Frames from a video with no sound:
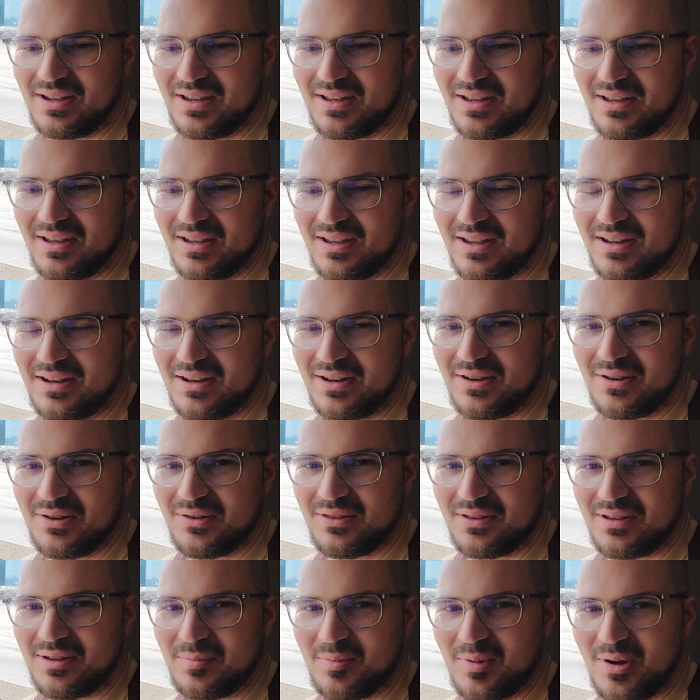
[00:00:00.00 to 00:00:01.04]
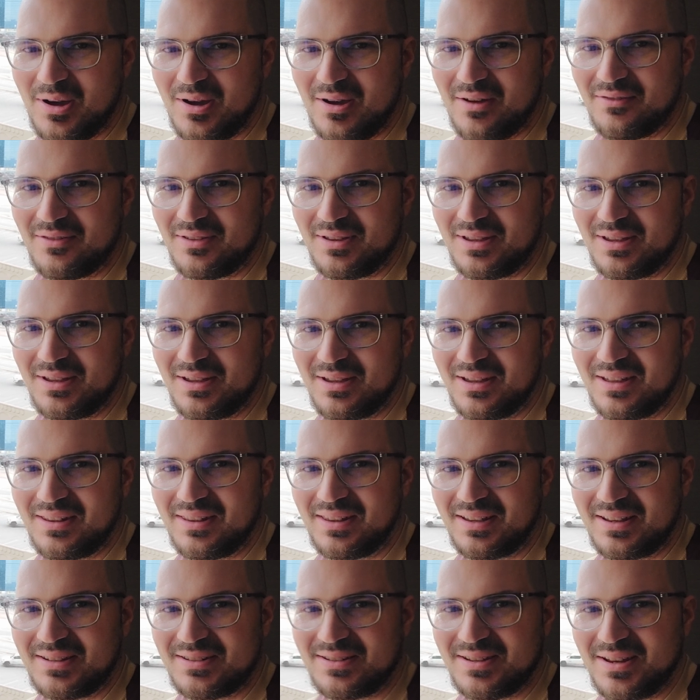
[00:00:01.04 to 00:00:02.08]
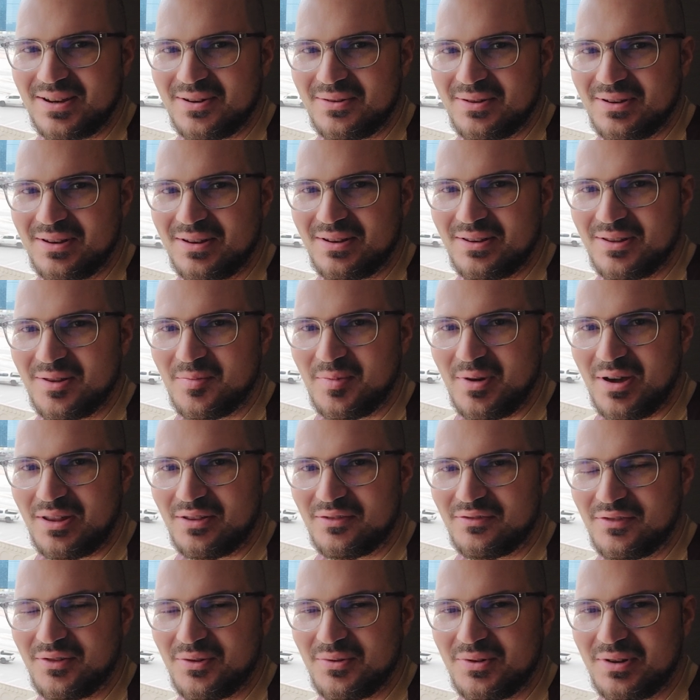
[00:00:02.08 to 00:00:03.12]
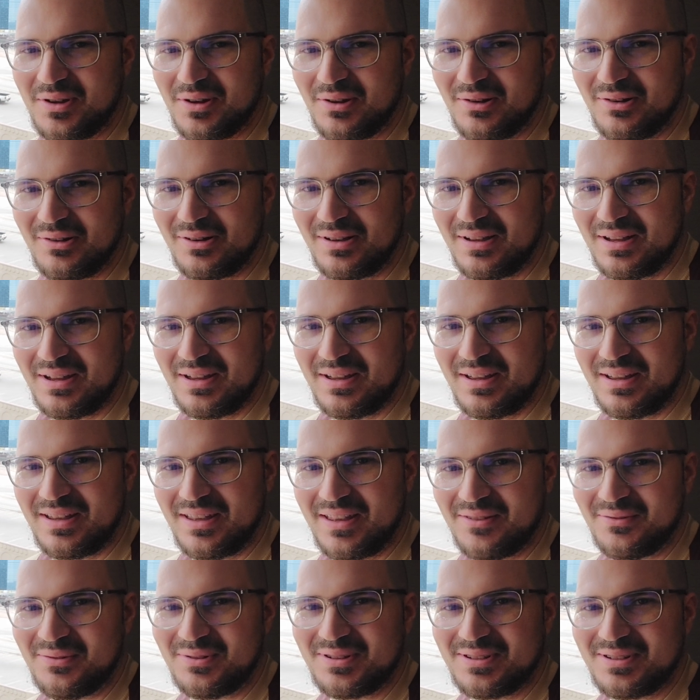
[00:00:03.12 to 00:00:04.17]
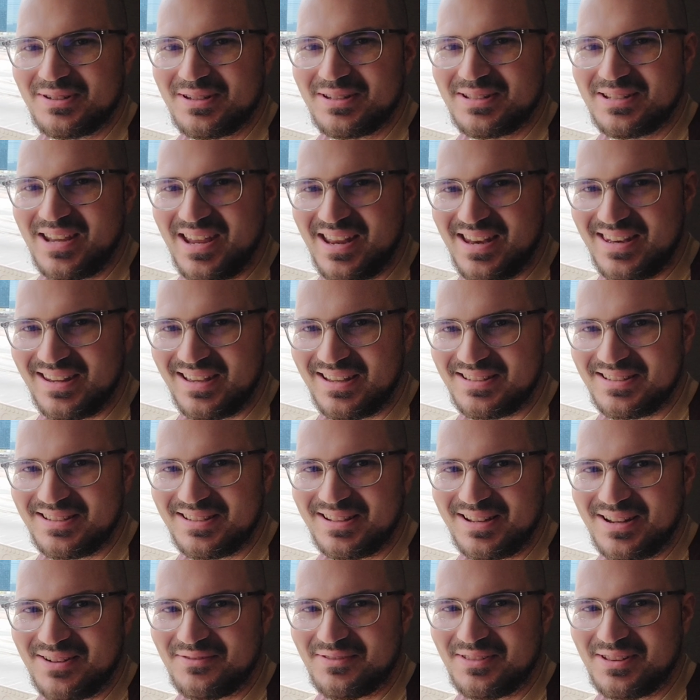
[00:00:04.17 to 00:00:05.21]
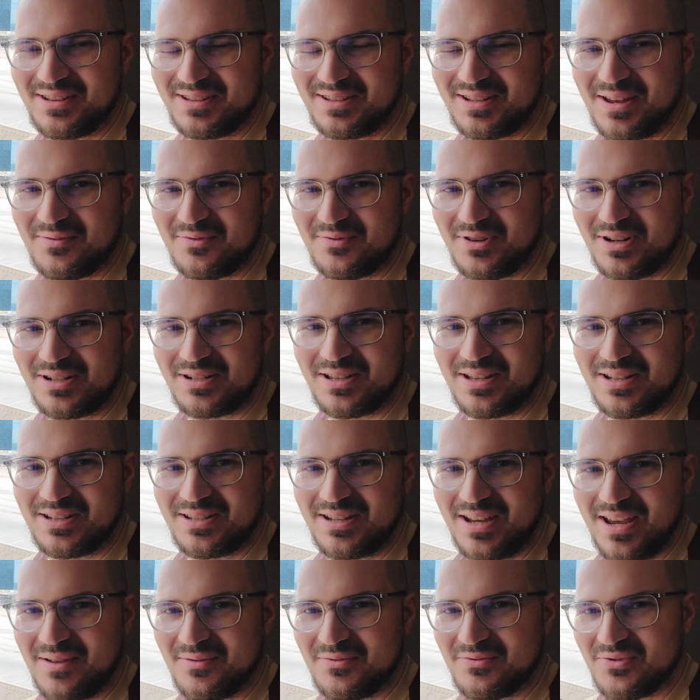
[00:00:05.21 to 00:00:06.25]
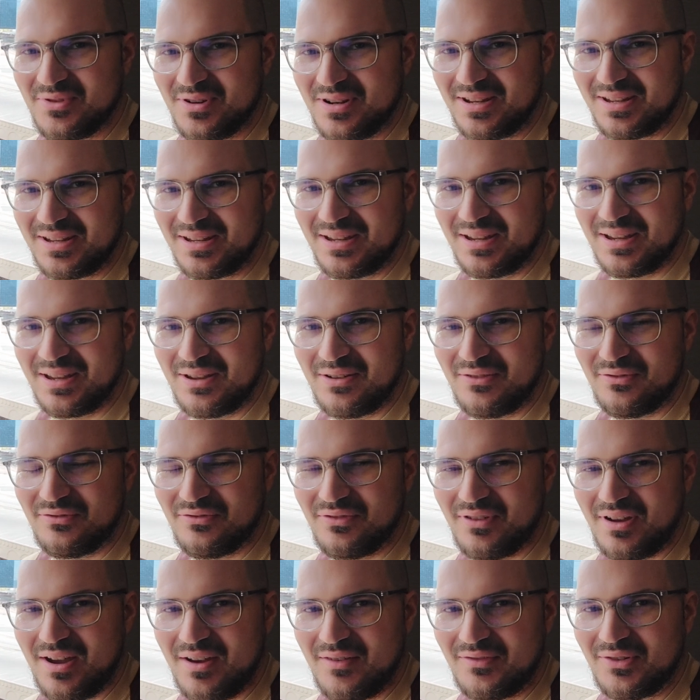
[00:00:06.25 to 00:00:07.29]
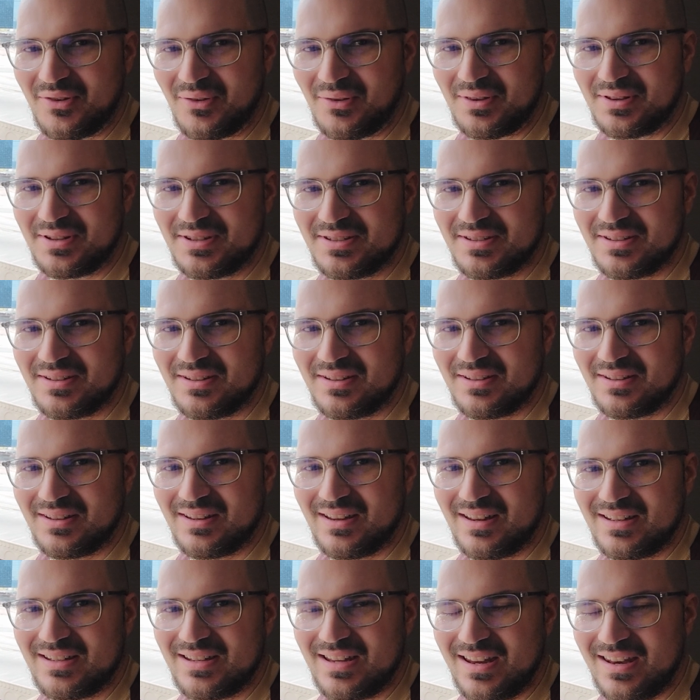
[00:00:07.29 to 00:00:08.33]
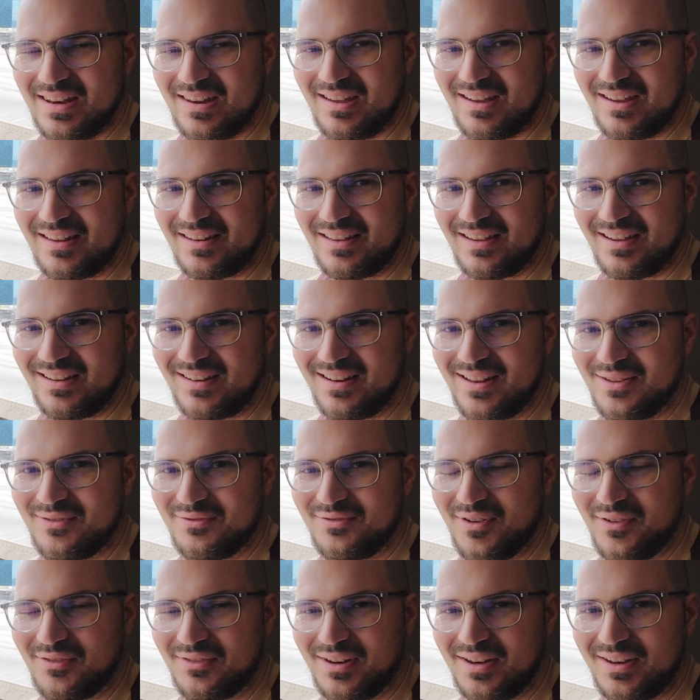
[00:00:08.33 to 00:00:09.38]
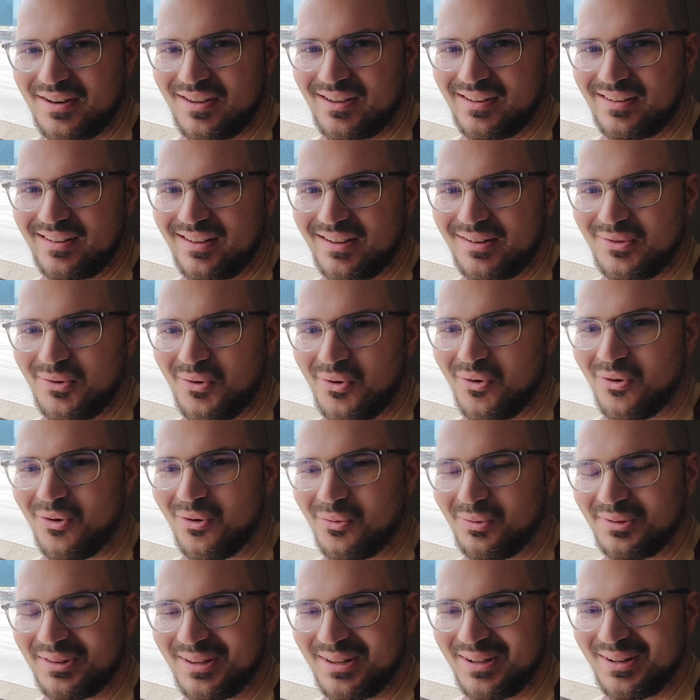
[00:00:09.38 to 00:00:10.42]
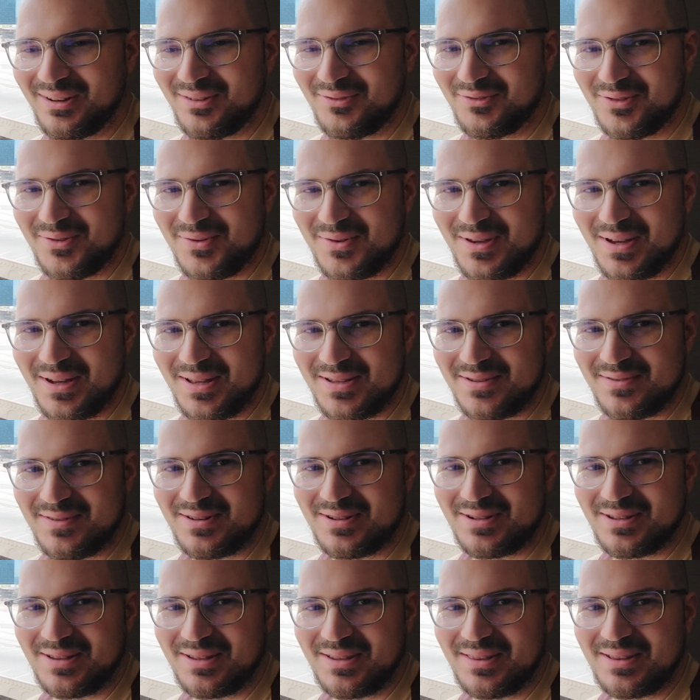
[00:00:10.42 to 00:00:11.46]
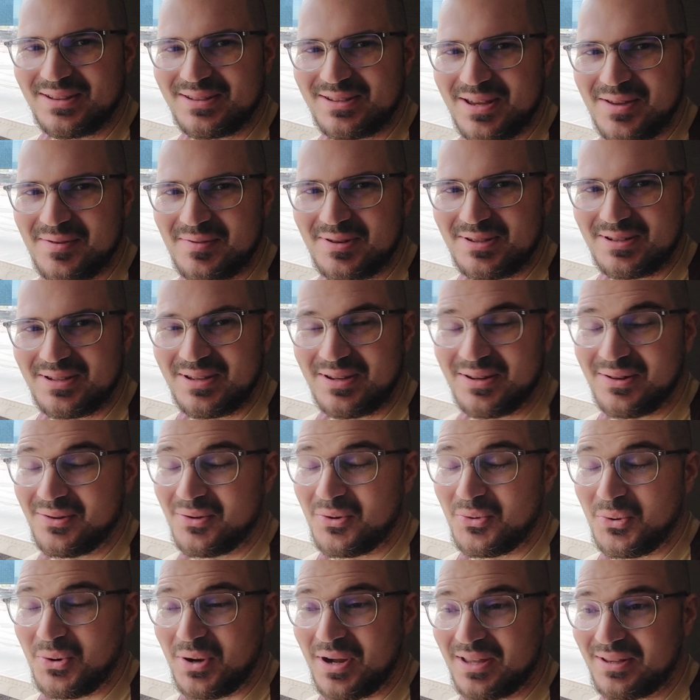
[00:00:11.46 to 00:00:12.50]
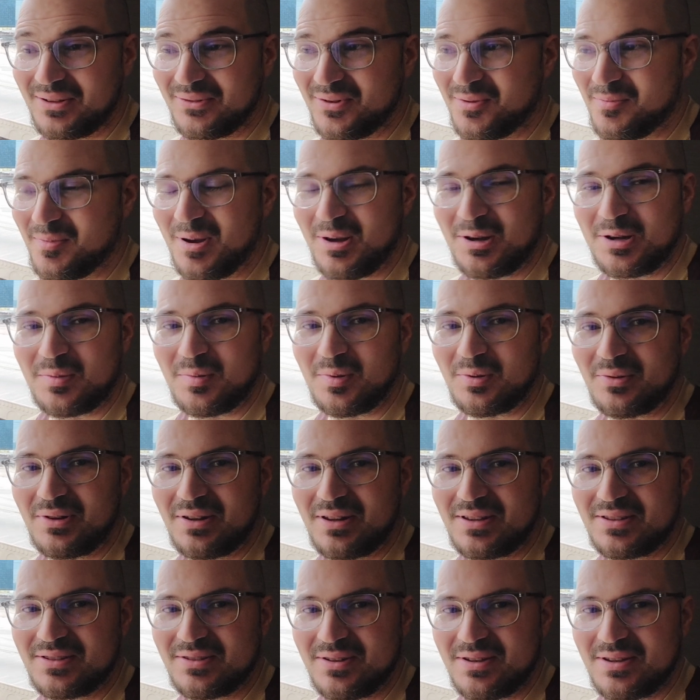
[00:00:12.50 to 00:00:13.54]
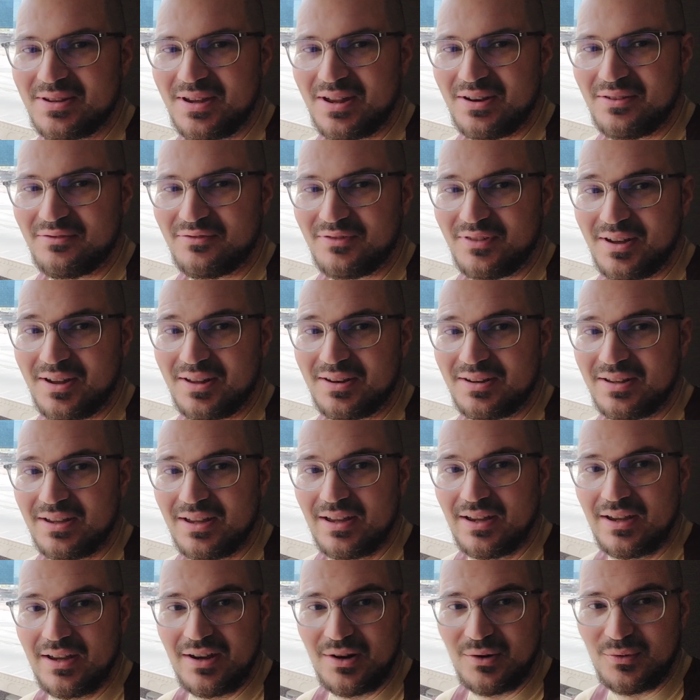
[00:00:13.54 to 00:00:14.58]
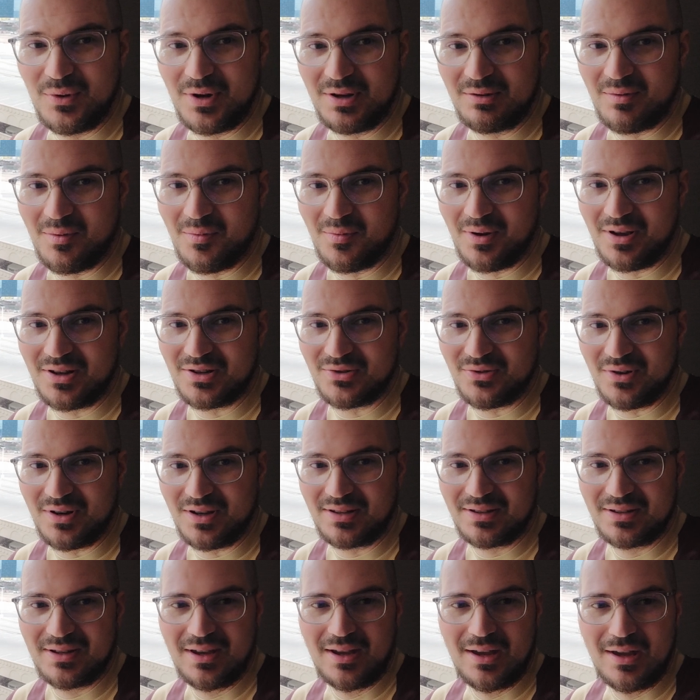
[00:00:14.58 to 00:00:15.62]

uh, in another part of the, uh, the casino, in another part of the food court, it was ten ninety-nine for the same drink. So the same drink, five dollars, ten ninety-nine and fifteen ninety-nine, all within a few yards of each other in the same casino. Quite remarkable, really. So you can find reasonably priced drinks,